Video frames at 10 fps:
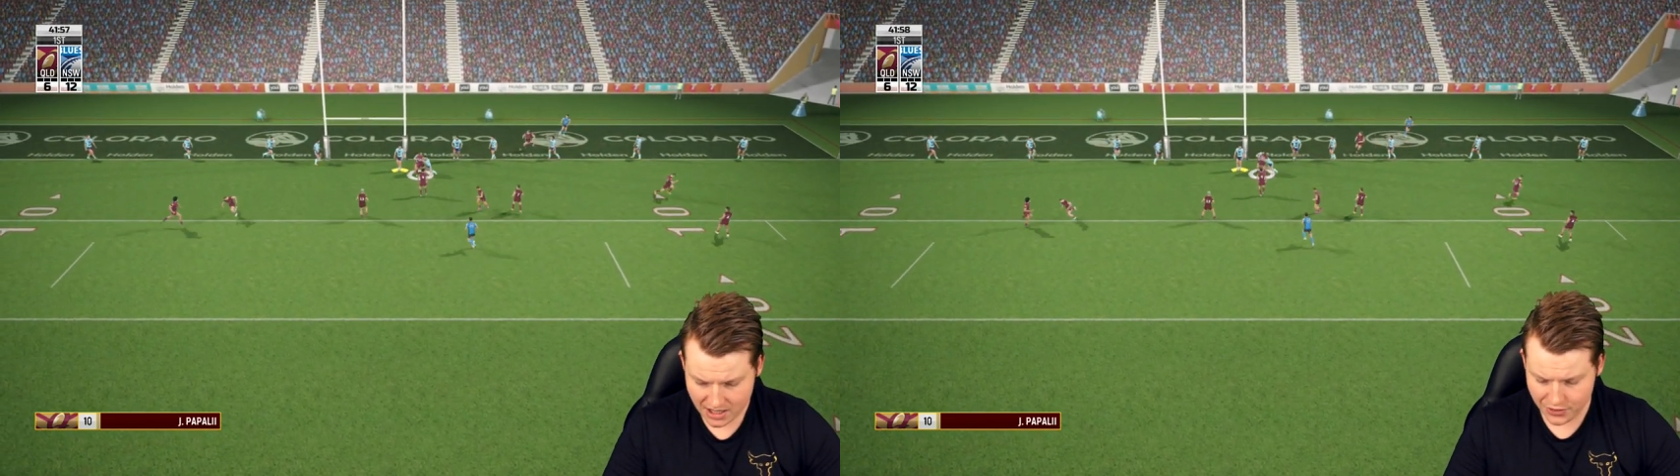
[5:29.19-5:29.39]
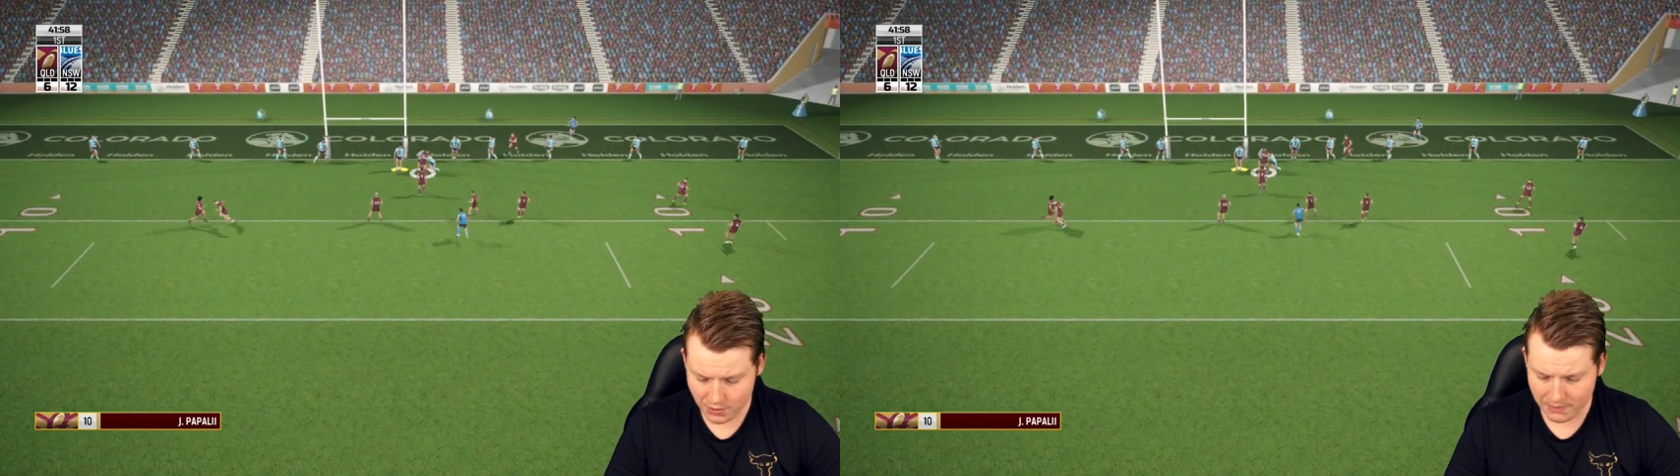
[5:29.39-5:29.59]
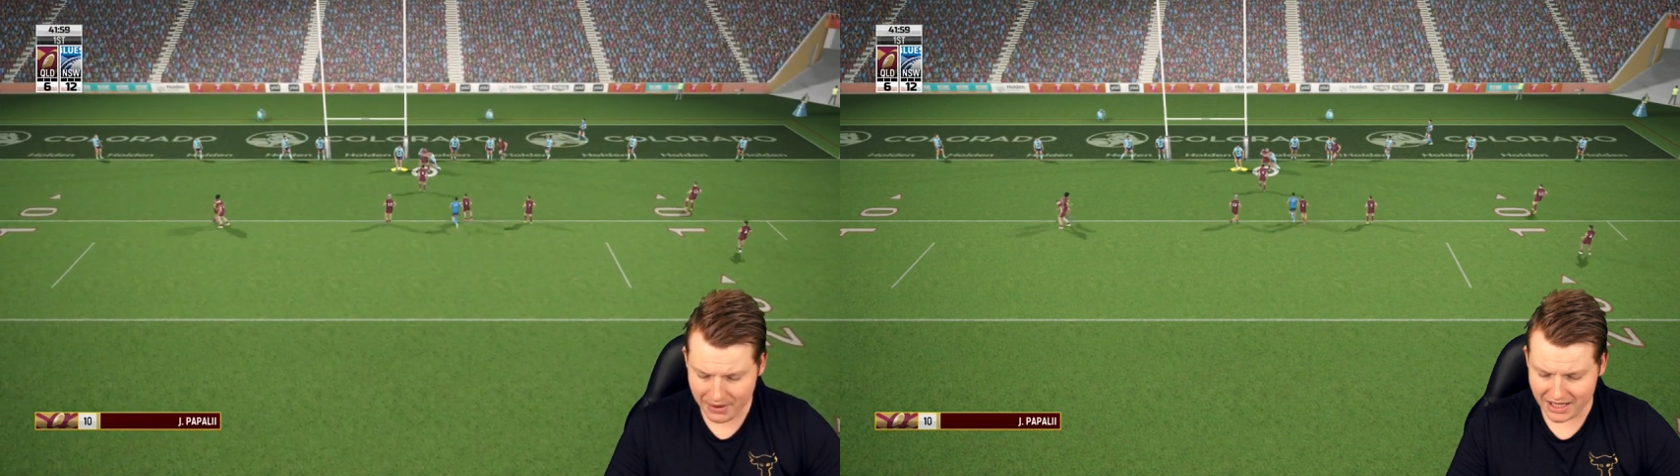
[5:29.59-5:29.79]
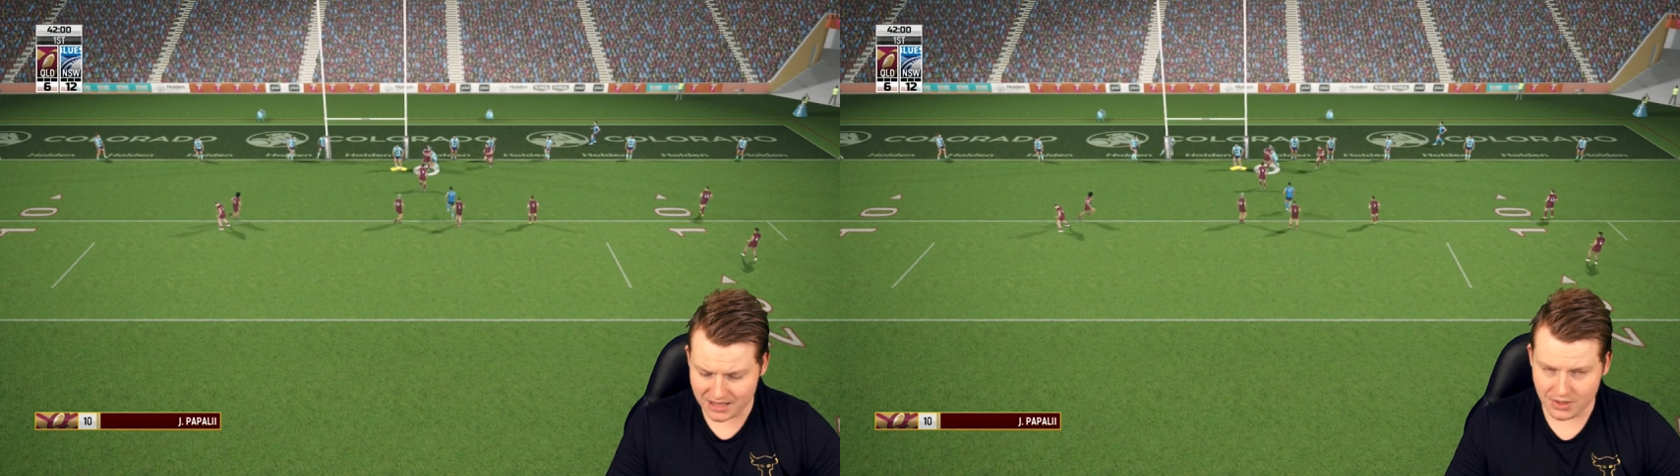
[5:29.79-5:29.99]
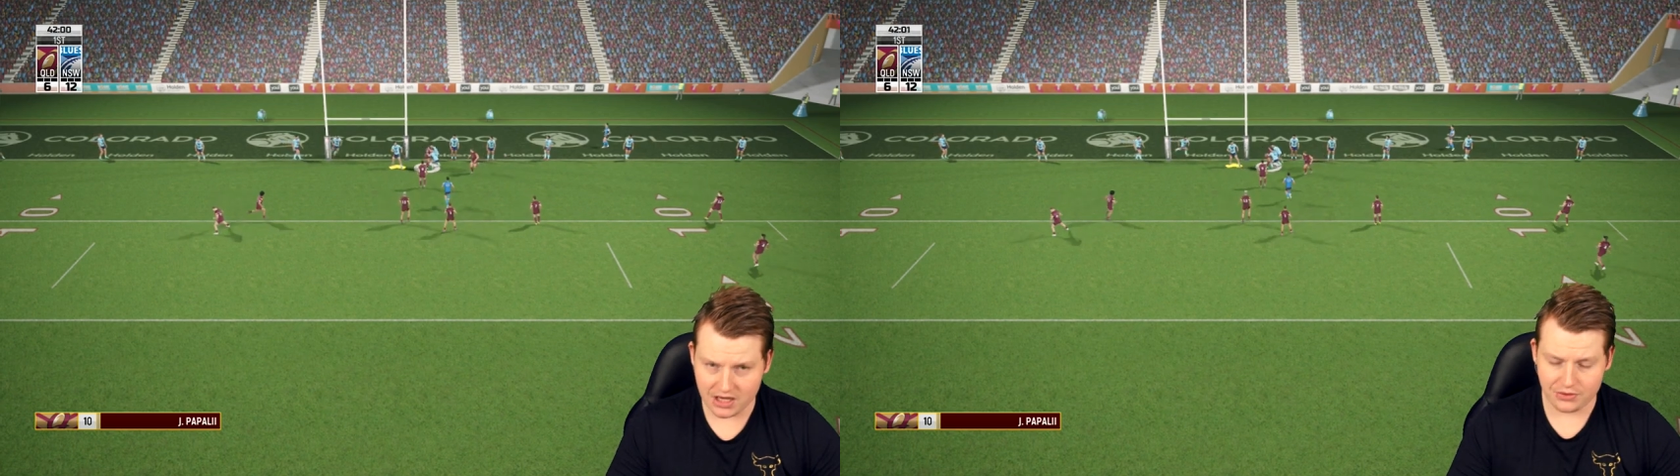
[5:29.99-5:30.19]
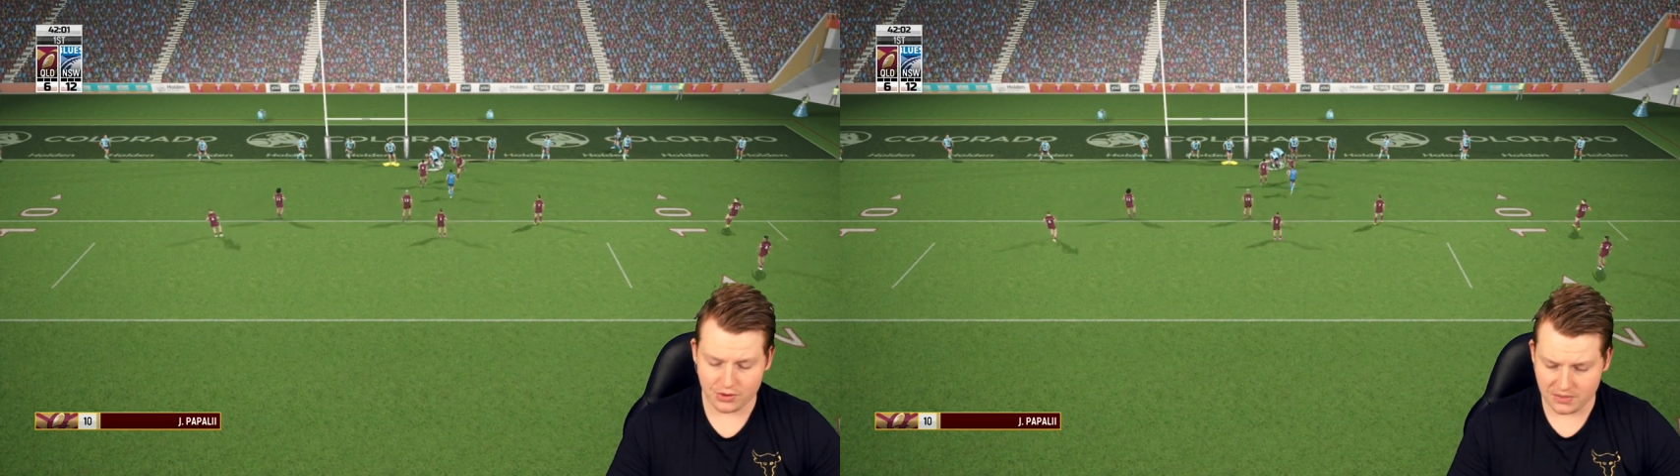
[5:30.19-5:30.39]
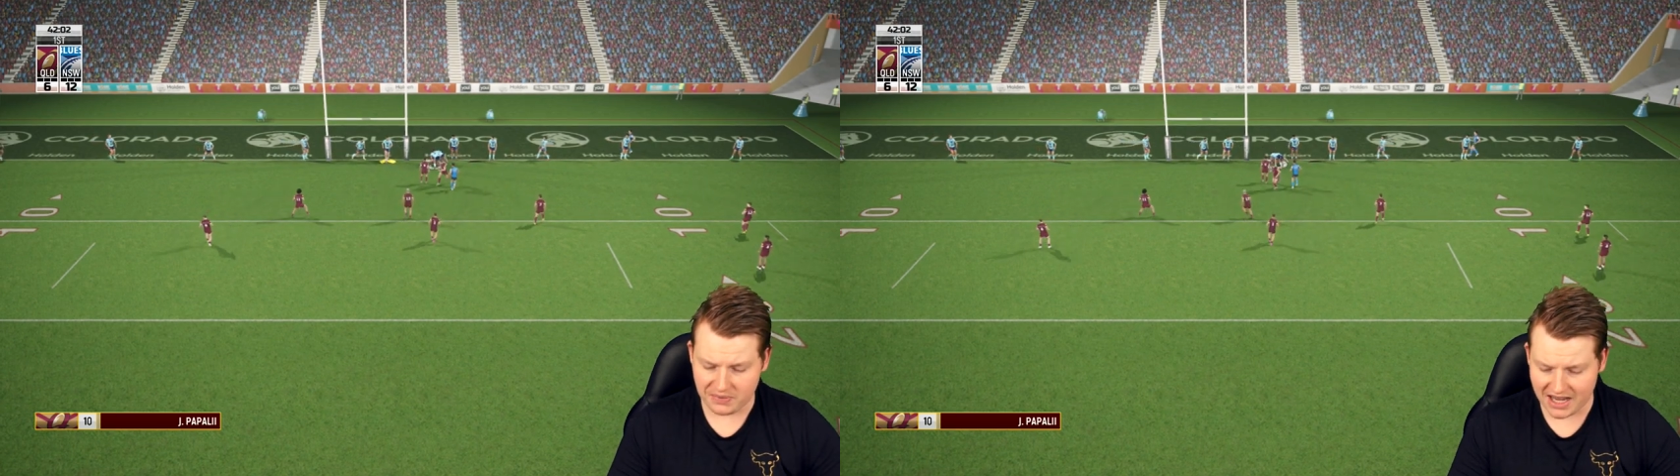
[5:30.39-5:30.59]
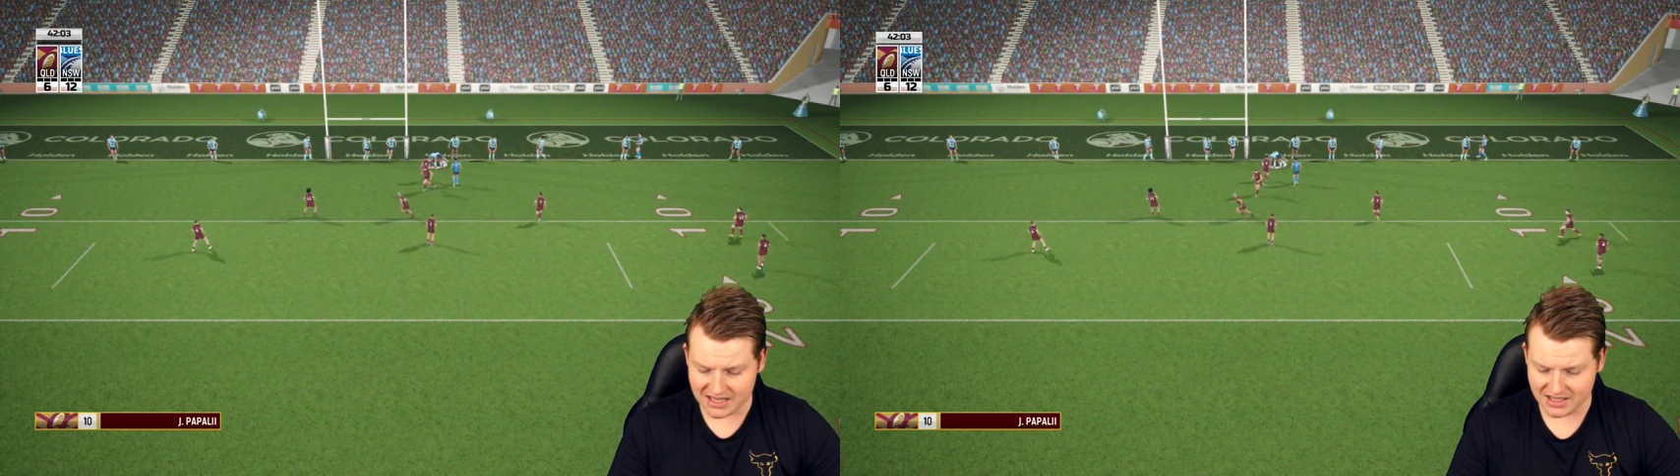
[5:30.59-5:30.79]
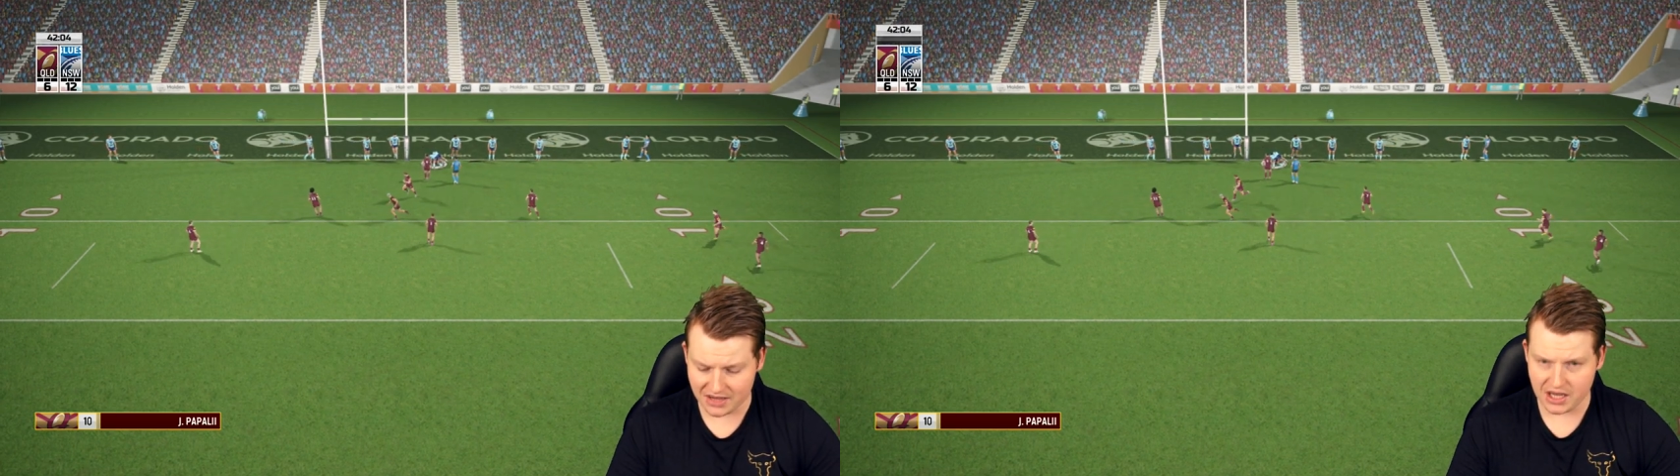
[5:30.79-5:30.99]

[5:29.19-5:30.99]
I thought Papali might have threw the pass there.